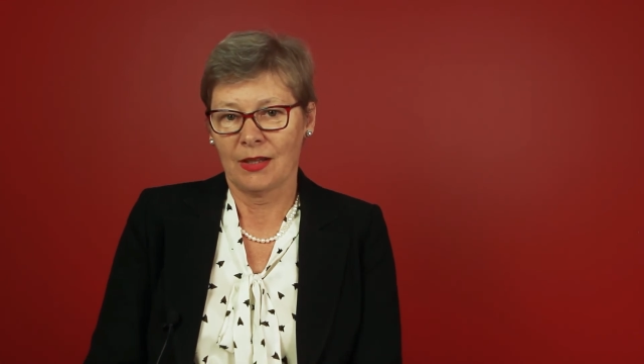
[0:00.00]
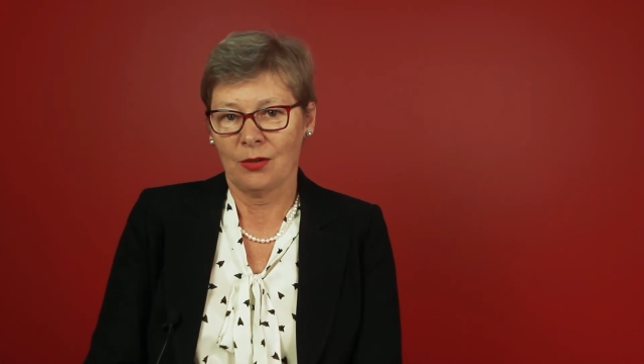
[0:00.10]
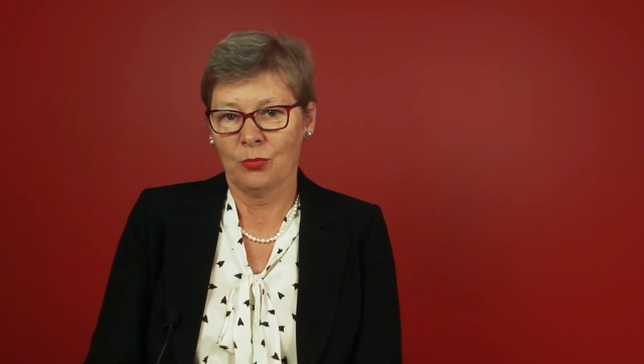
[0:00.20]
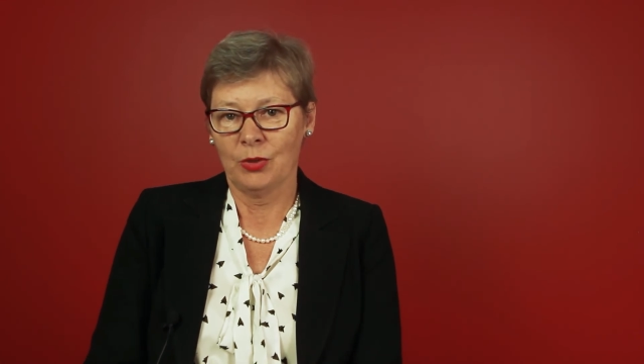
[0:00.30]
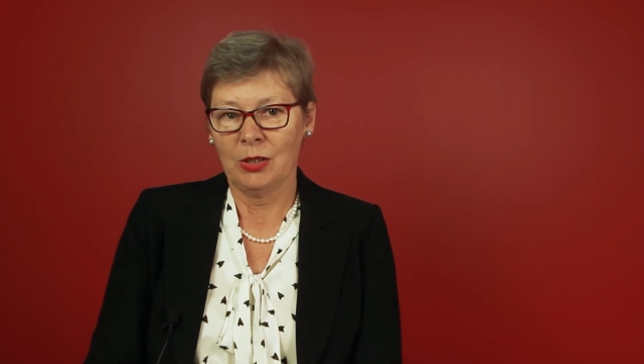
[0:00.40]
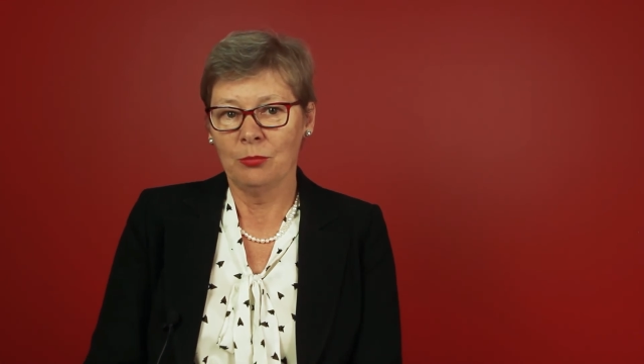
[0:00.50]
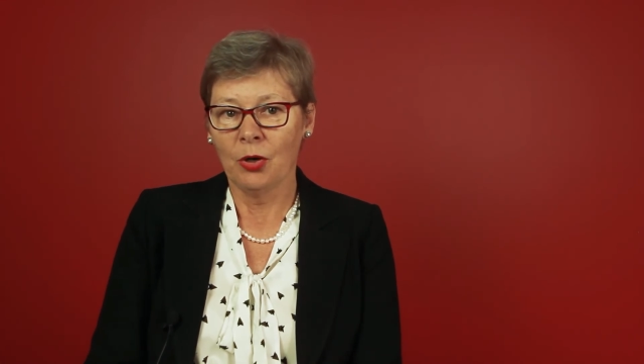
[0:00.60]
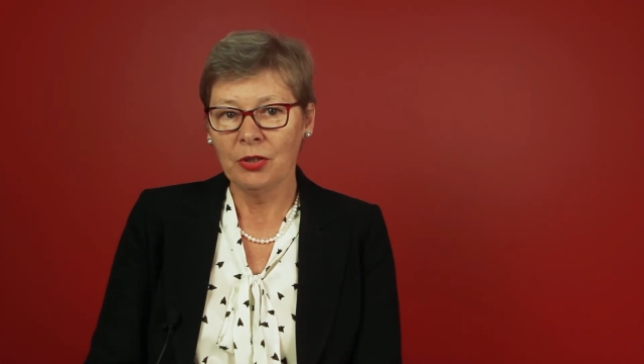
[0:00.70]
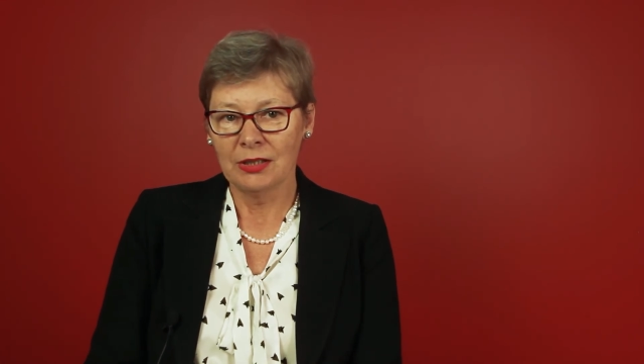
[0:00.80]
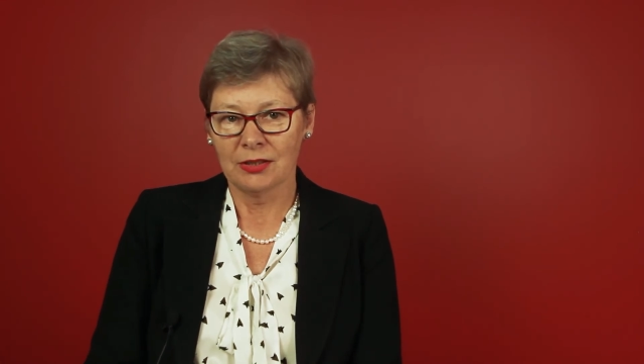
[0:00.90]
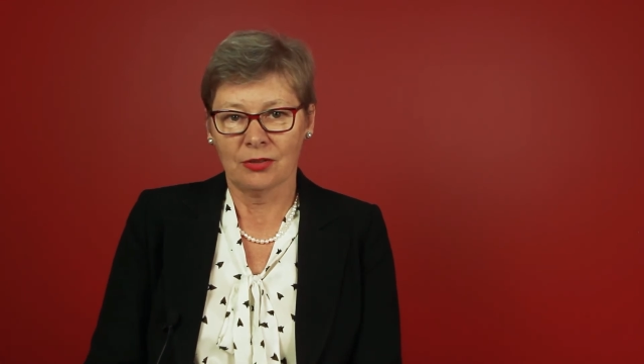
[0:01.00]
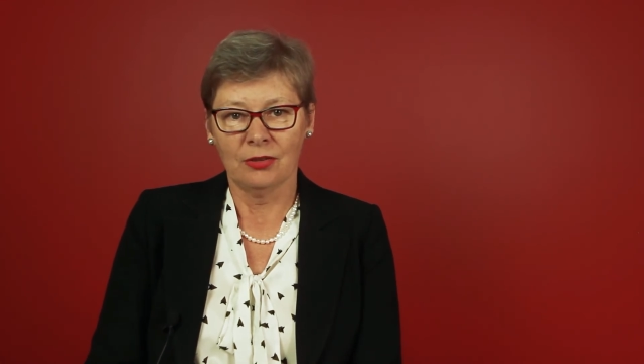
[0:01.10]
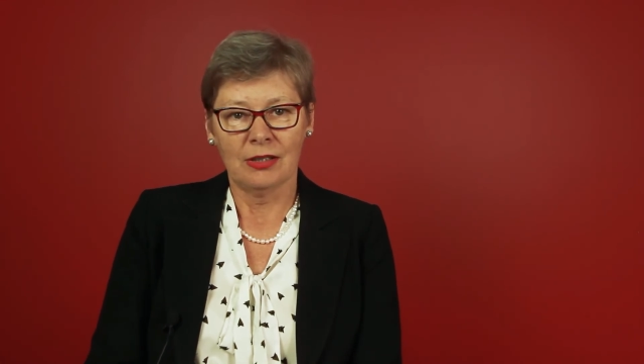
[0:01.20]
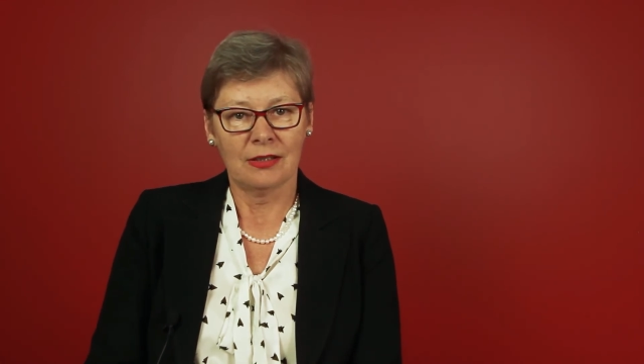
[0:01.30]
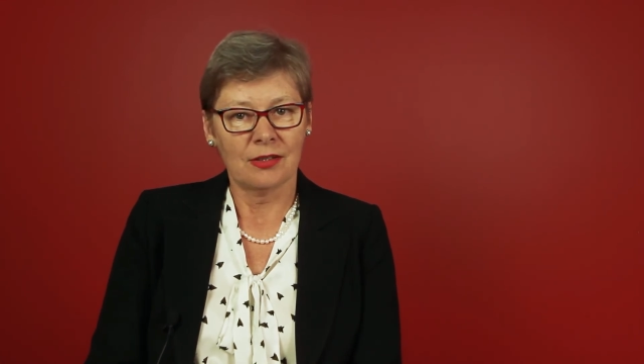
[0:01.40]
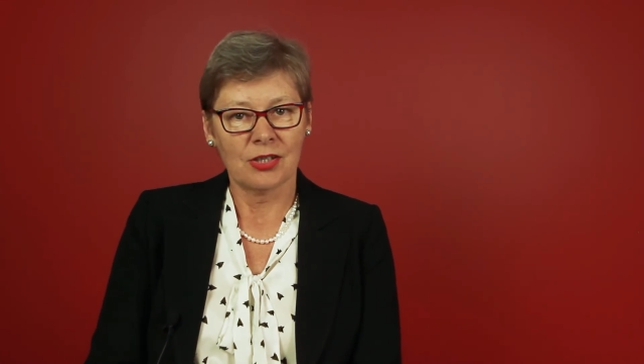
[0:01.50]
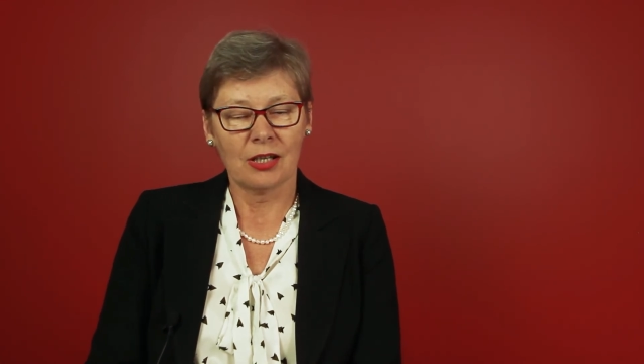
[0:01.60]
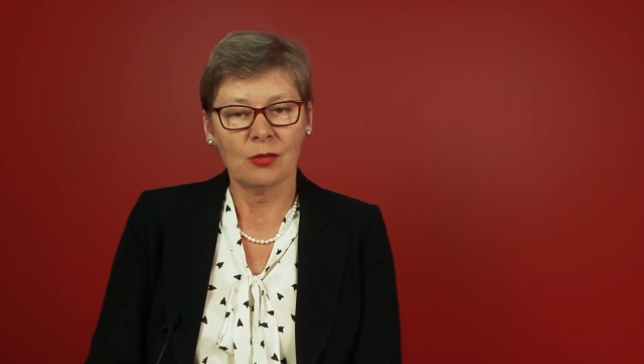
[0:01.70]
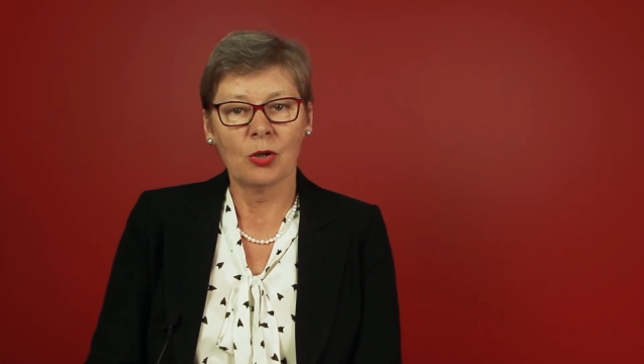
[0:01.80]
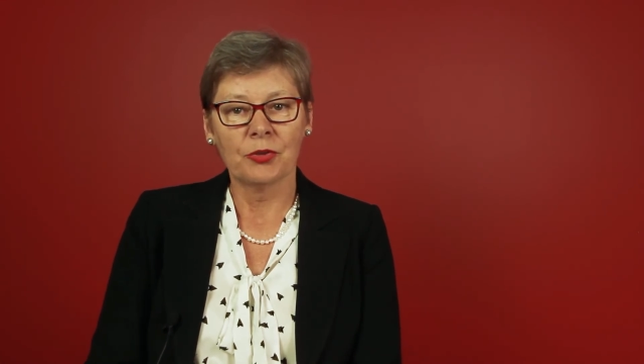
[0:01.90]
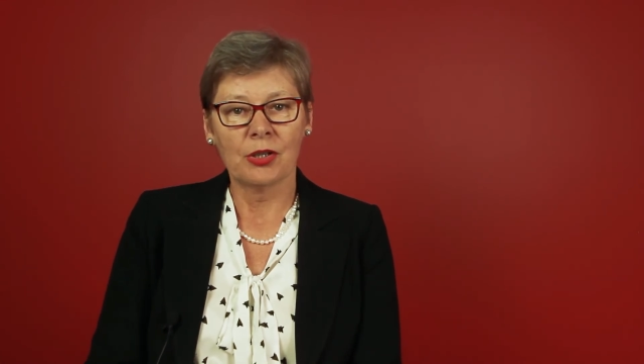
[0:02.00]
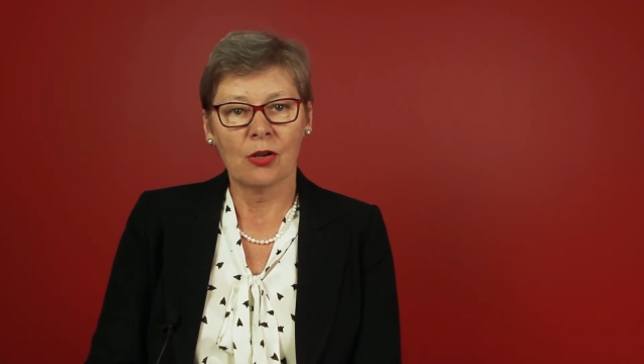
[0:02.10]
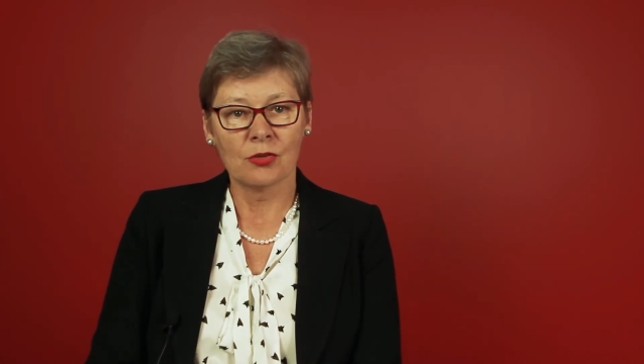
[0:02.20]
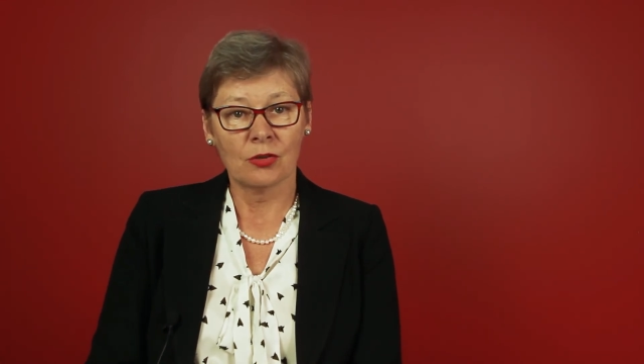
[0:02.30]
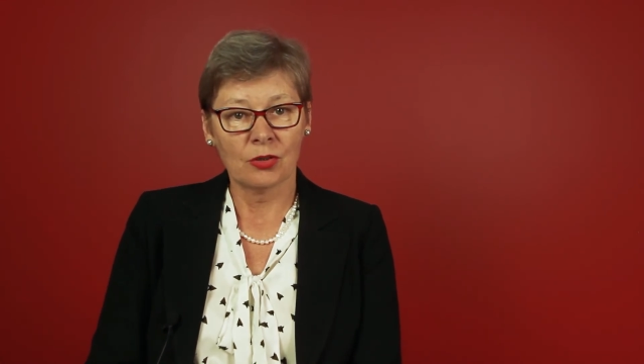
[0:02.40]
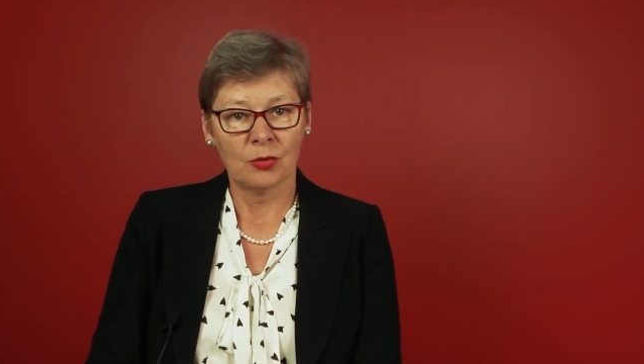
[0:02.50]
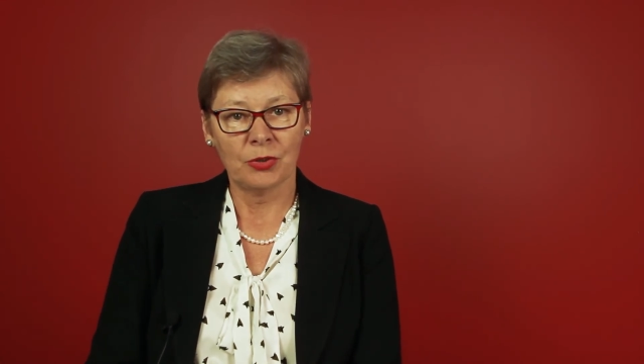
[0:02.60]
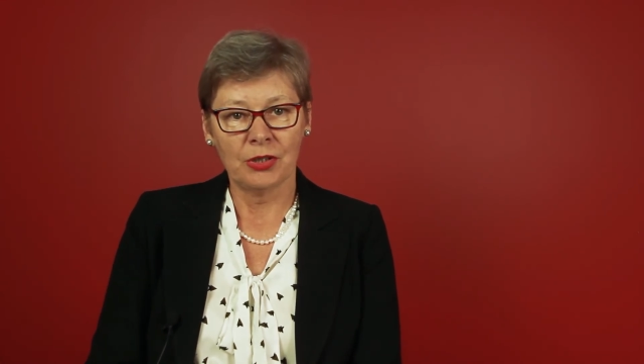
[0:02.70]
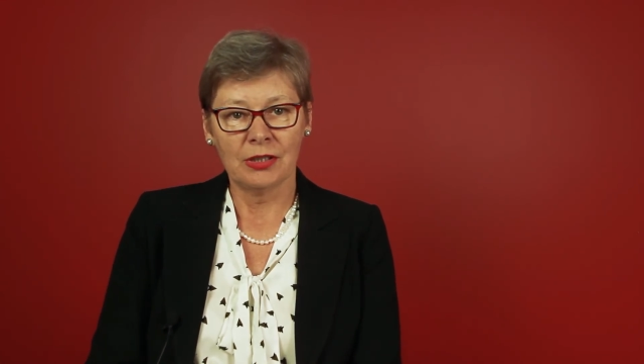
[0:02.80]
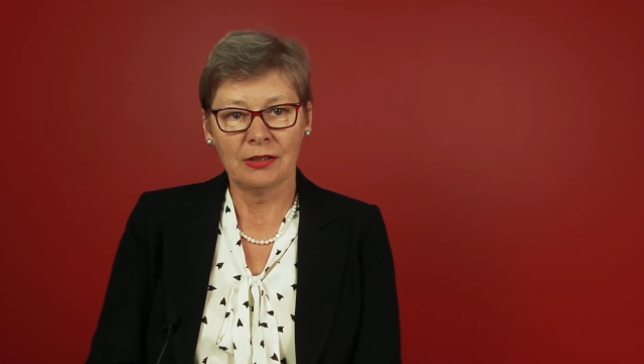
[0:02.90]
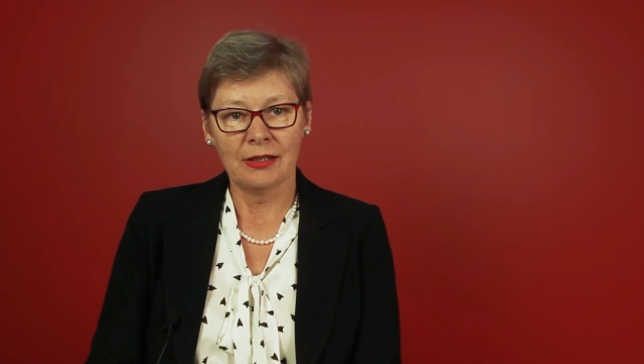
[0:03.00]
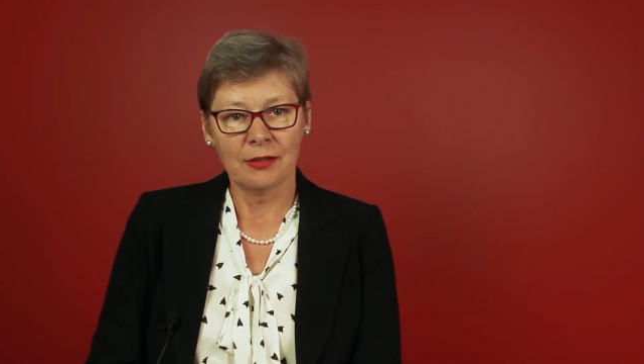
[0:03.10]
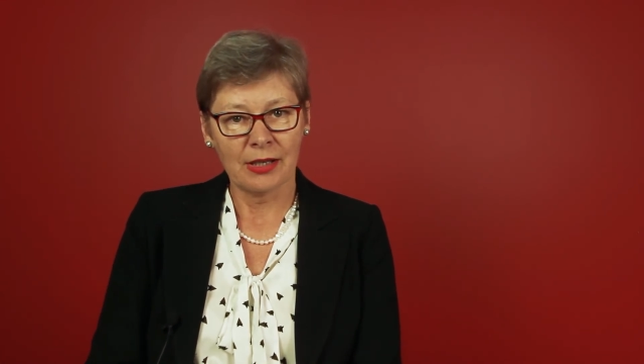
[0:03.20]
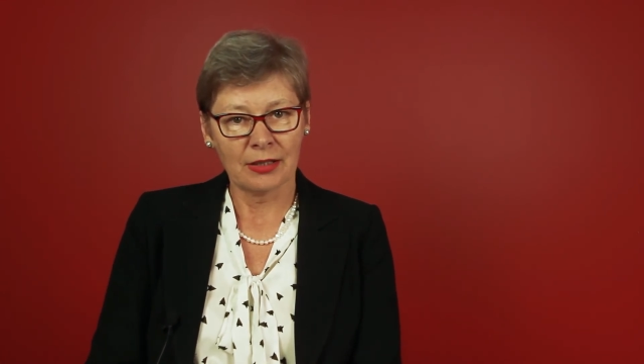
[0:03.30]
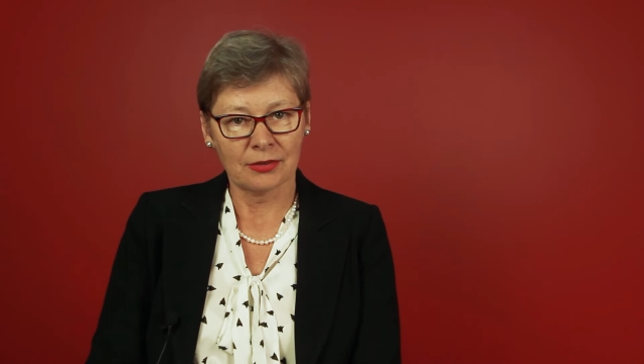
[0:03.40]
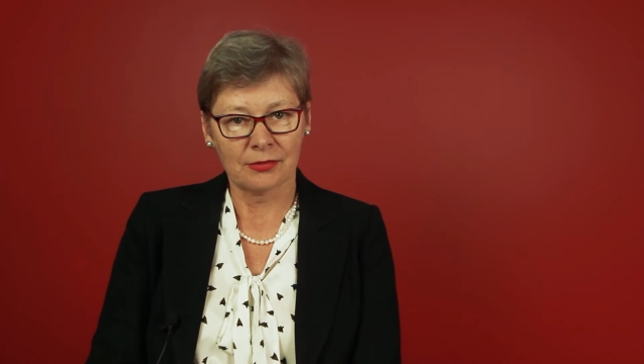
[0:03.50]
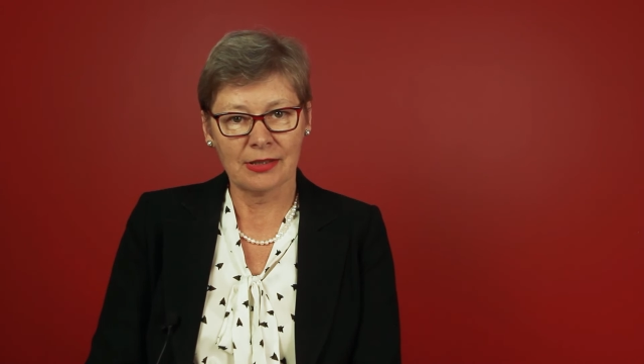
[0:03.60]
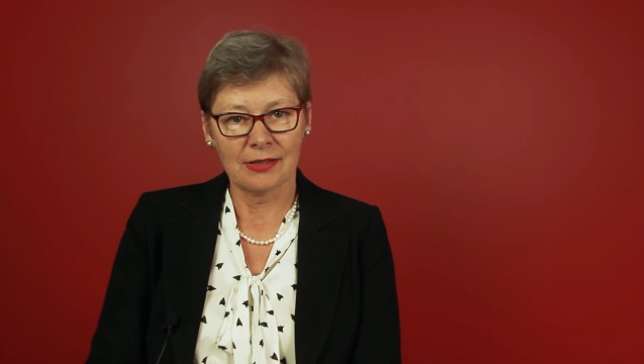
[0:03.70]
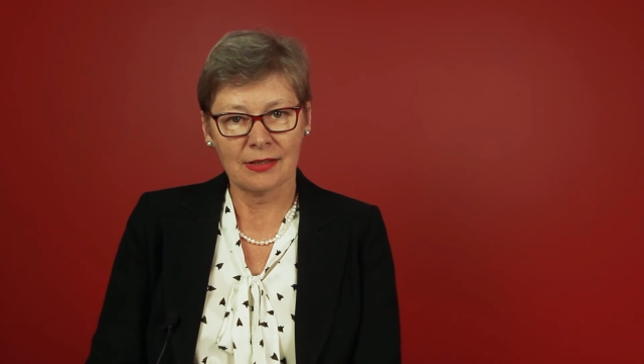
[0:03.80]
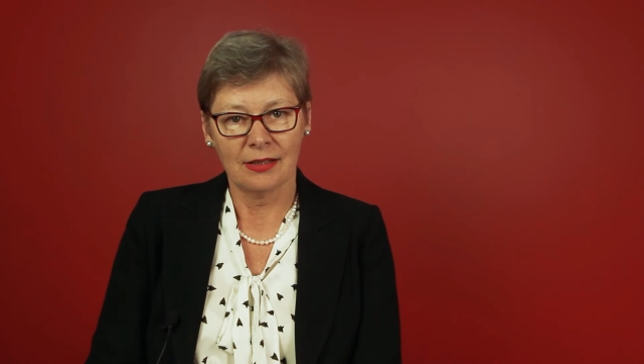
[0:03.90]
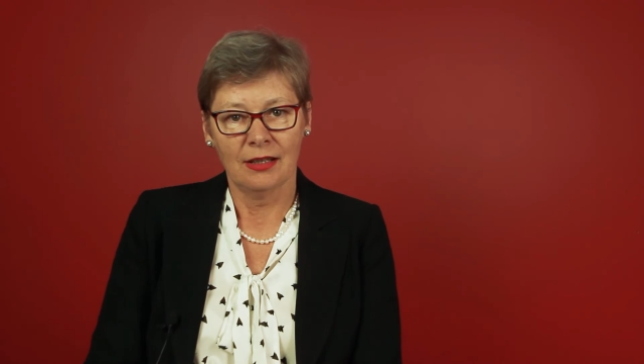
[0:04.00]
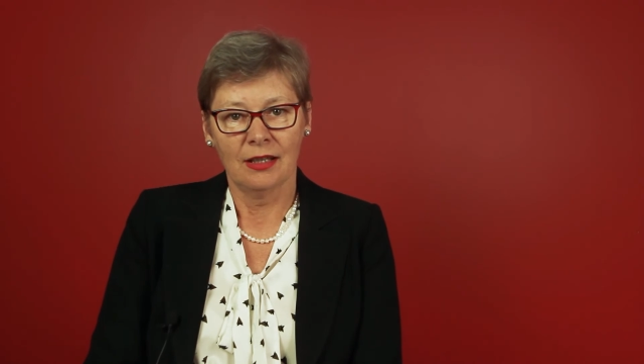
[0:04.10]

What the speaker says: We monitor and check multicultural community directories